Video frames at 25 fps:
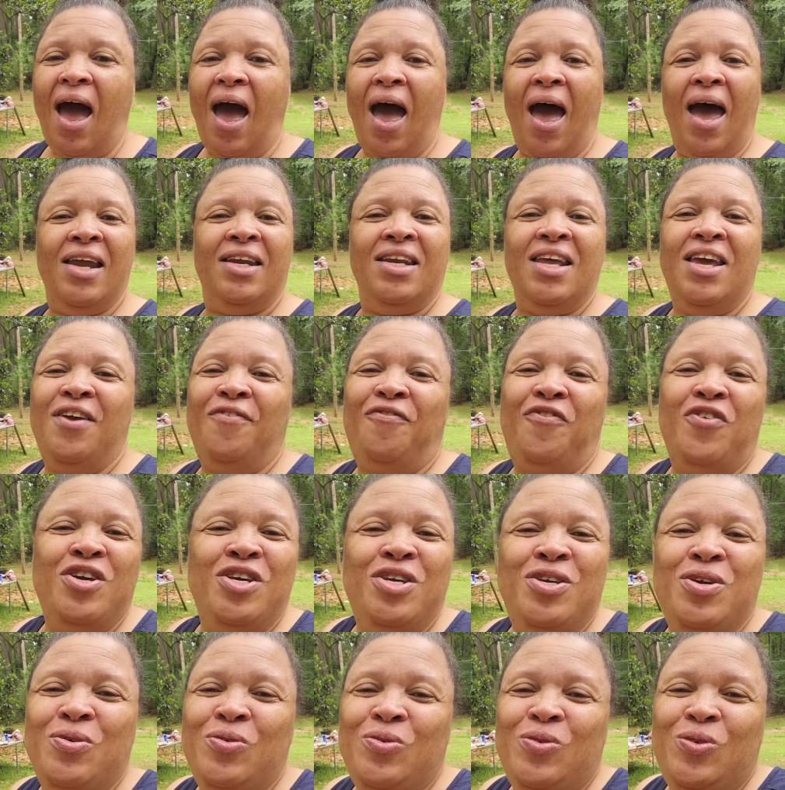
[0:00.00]
I need for
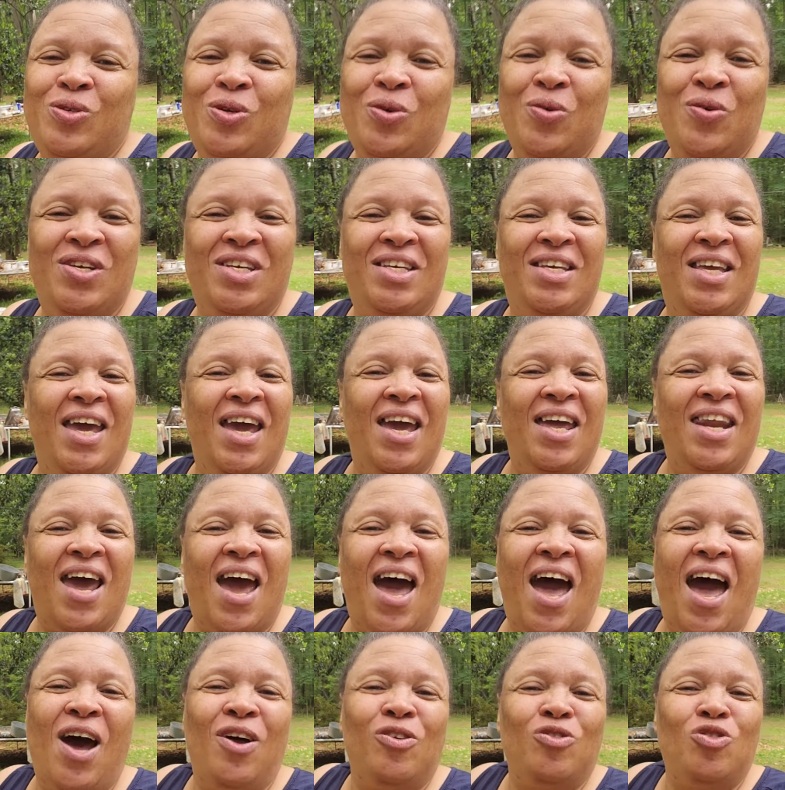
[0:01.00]
you to get
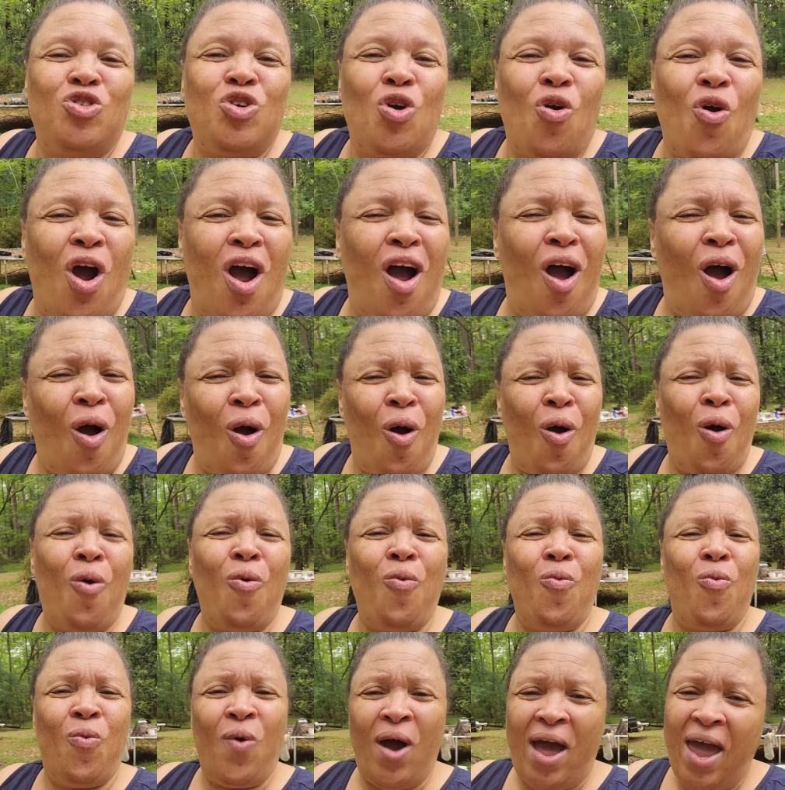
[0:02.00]
out your
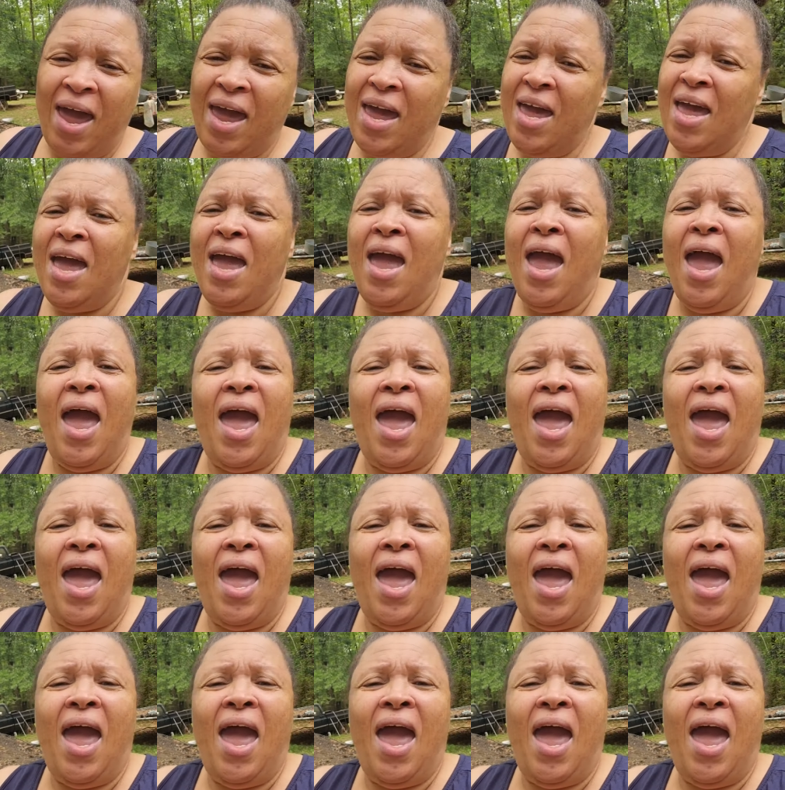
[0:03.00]
own way